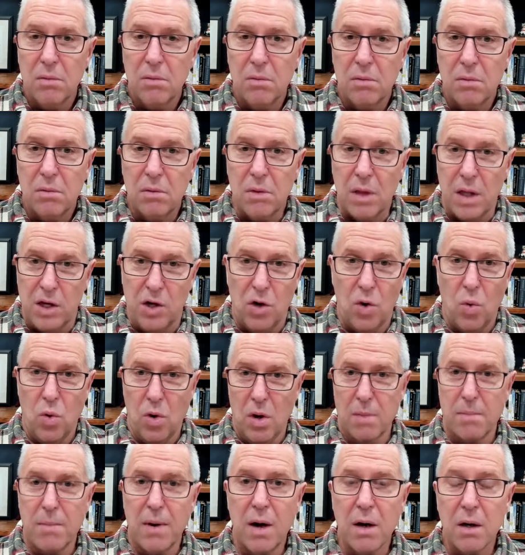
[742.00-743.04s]
They know where
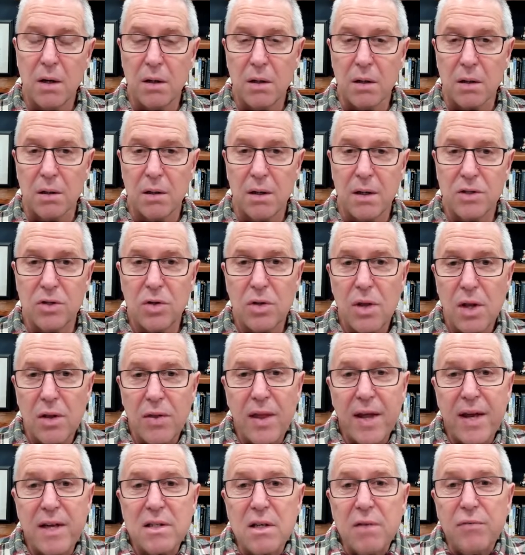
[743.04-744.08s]
to market. So the
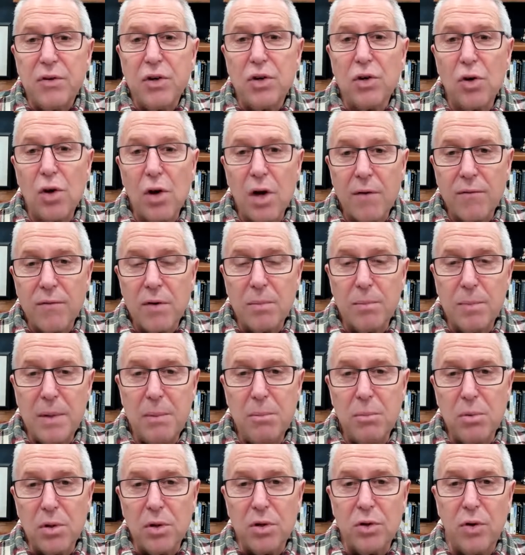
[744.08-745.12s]
thing is, if you're looking for
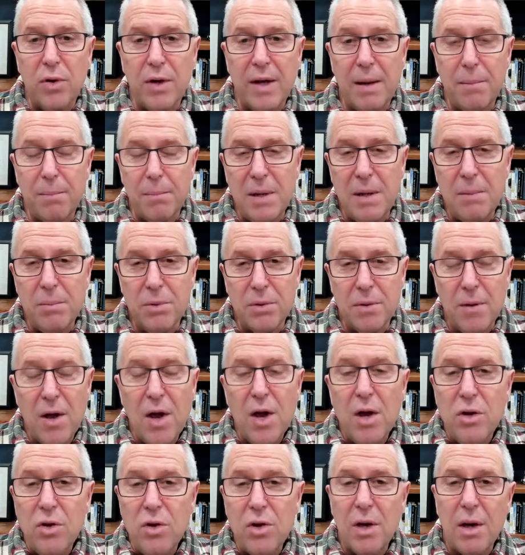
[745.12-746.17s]
people and you get people,
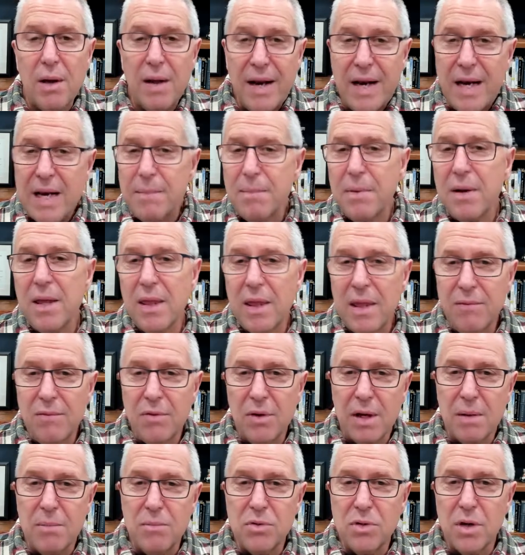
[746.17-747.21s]
you get anybody that even
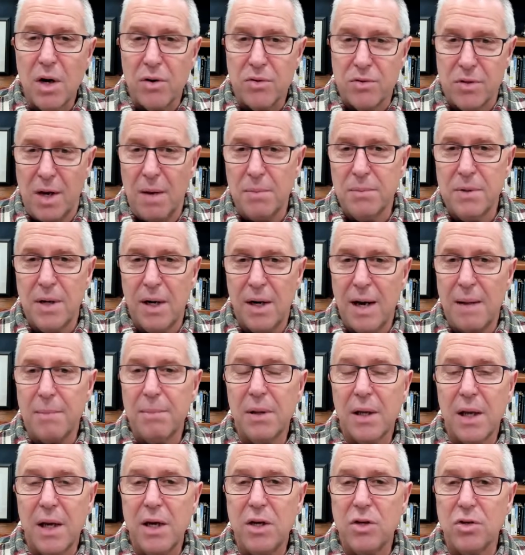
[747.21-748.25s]
comes in and drops in an
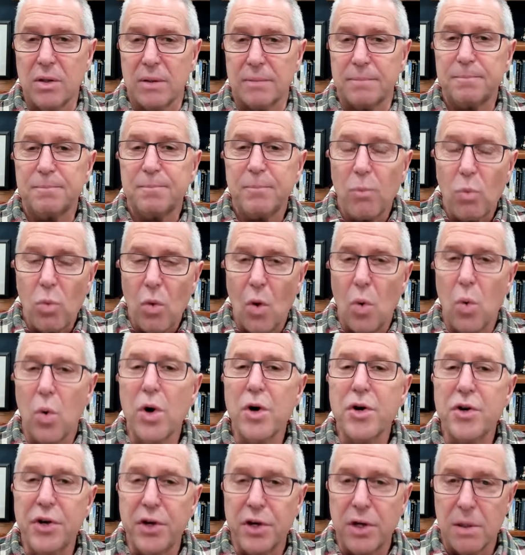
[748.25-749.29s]
application. Where
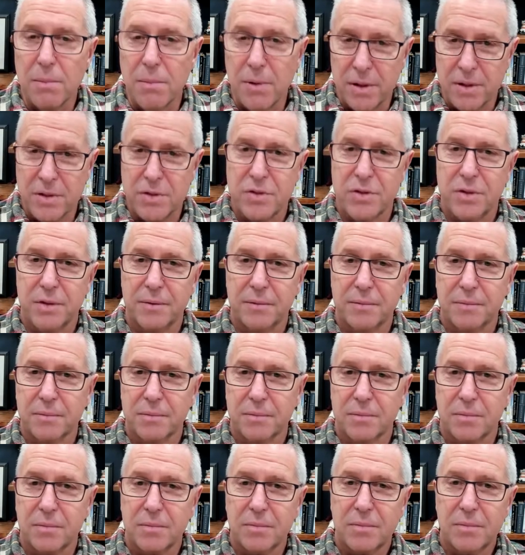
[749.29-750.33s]
did you hear about us?
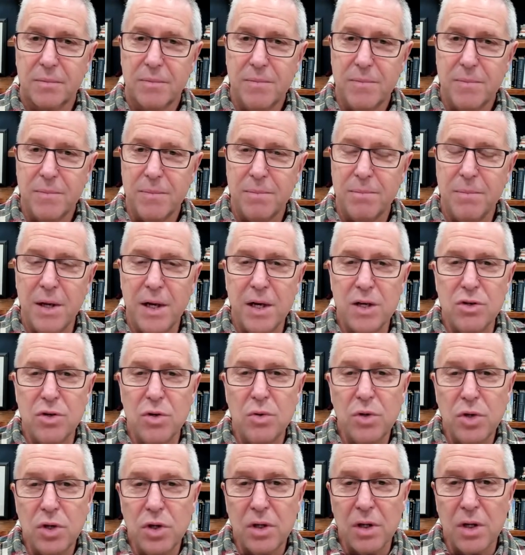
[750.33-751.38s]
Because
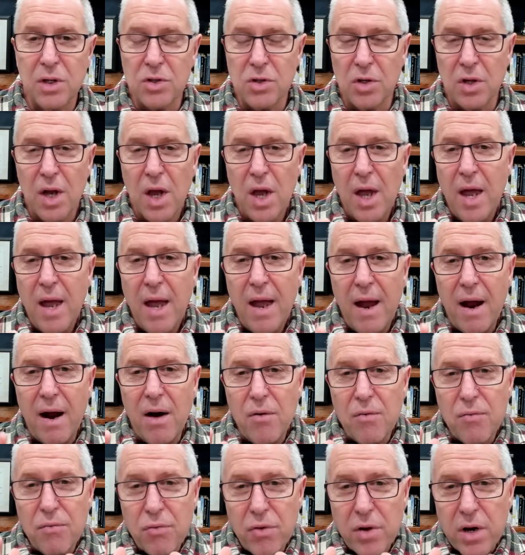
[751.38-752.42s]

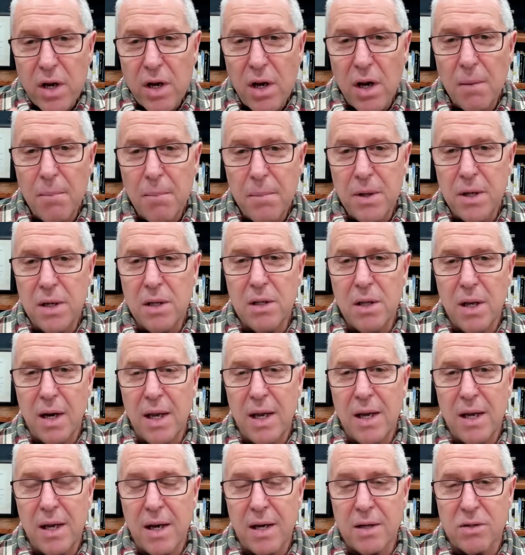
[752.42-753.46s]
every company
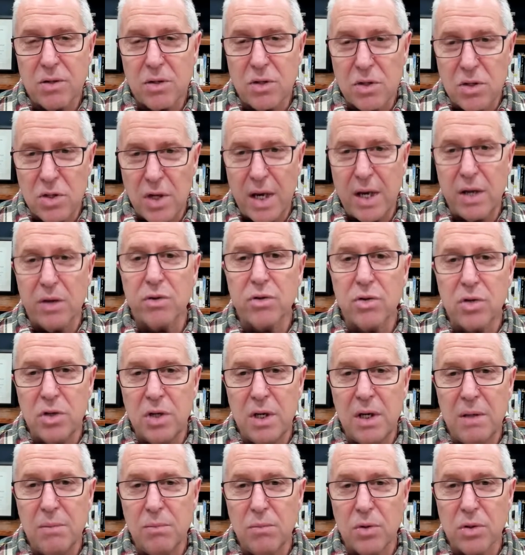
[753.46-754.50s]
today has a sales
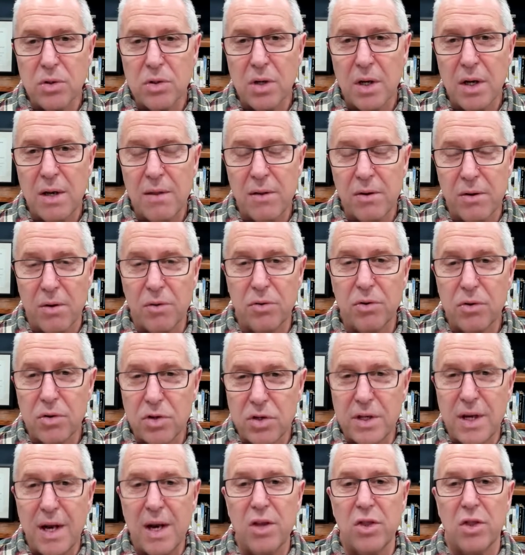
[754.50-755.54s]
team, we'll say. They're out there
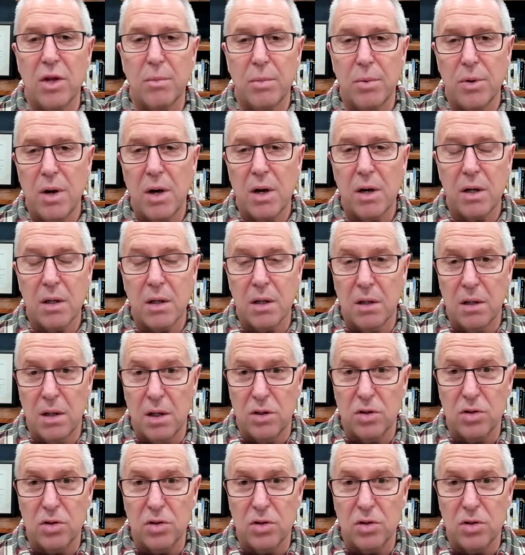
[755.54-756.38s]
selling their product, and the